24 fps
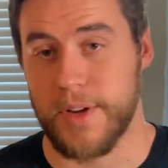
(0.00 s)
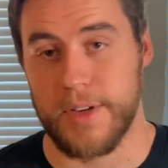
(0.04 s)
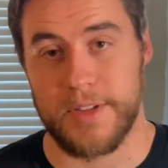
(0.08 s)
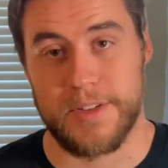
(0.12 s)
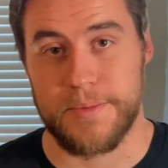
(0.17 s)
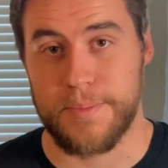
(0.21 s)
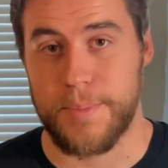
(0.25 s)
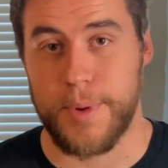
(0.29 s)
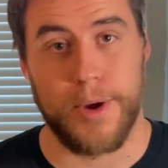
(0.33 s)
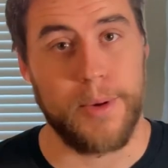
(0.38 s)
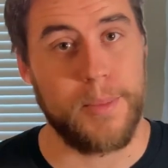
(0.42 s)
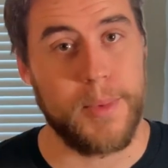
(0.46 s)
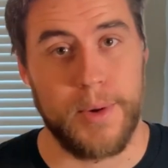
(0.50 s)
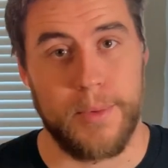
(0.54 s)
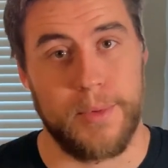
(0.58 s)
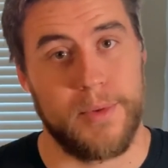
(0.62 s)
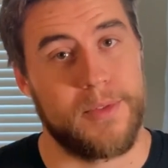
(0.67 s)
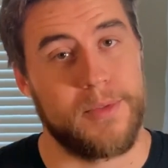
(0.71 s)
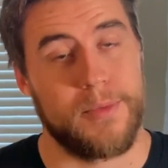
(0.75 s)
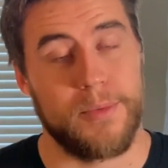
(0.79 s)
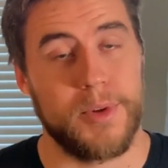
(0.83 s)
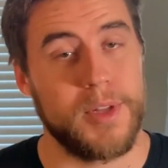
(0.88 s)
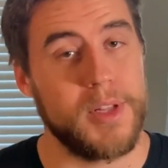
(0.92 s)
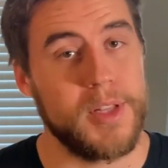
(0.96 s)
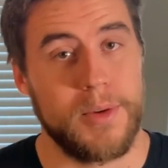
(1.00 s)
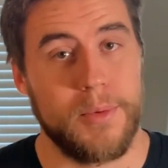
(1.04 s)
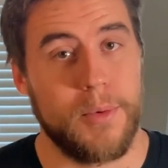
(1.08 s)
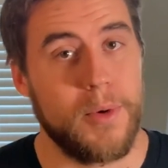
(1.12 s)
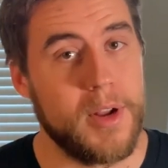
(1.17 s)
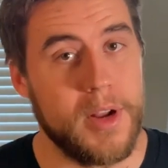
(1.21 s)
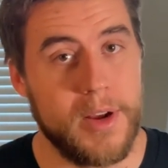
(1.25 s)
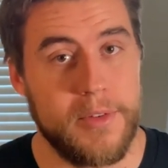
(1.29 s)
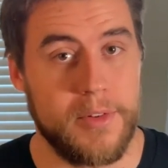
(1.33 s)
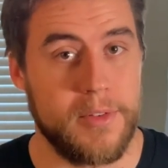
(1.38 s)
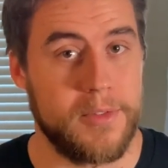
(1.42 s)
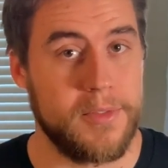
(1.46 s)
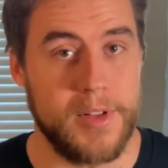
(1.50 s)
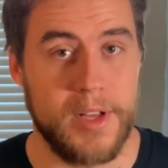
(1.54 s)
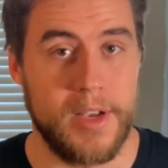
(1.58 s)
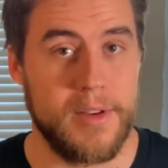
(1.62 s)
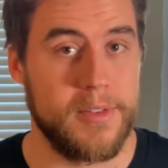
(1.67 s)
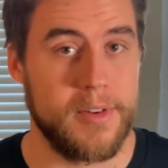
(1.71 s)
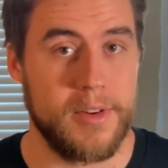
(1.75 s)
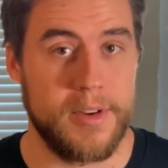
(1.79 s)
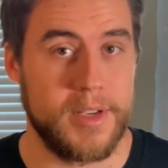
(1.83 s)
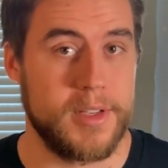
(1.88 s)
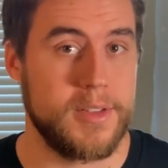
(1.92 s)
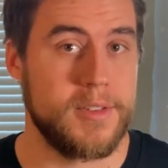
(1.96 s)
to experiment with really whatever
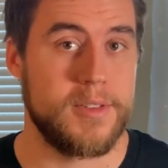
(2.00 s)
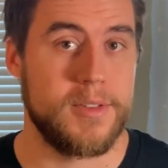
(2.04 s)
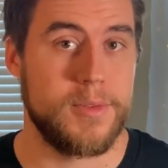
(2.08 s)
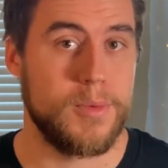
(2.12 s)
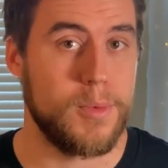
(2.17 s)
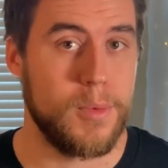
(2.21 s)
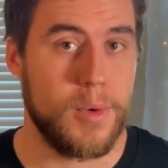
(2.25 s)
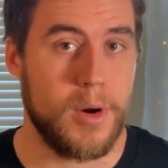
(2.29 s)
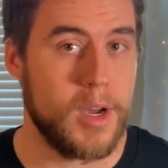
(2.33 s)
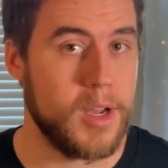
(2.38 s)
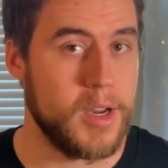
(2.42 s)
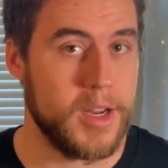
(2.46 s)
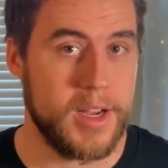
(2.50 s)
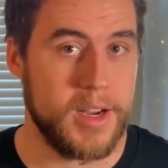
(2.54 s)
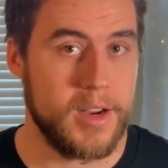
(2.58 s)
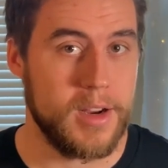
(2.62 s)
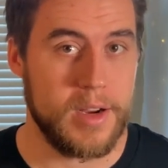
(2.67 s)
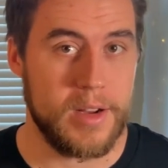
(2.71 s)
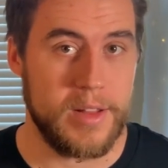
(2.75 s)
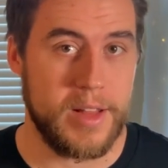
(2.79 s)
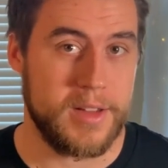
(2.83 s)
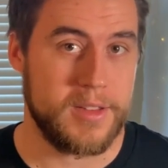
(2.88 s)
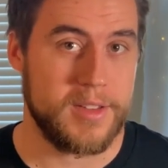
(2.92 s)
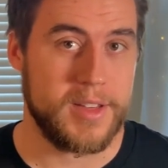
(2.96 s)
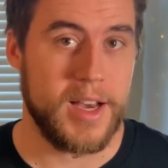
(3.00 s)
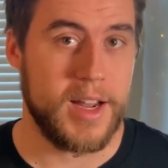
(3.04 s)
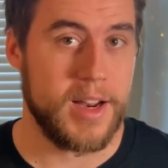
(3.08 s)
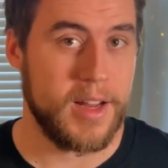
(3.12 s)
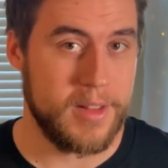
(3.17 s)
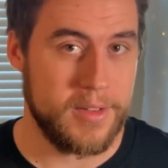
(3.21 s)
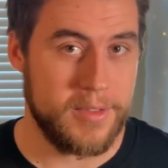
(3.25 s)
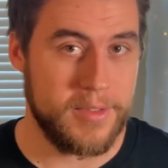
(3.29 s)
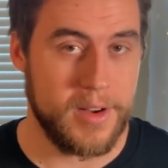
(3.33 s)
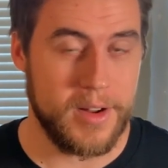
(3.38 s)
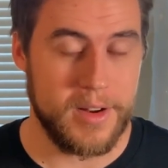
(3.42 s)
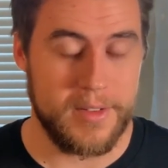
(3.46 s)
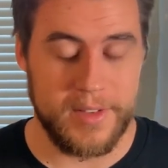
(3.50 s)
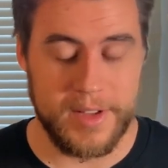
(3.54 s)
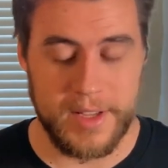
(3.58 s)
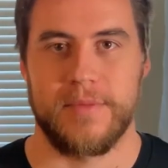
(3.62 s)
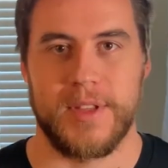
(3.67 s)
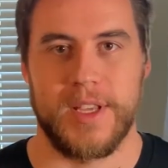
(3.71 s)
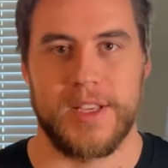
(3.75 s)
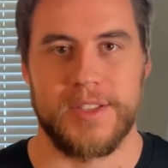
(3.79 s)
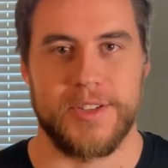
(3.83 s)
flavorings you'd want here. That's kind of the fun of it.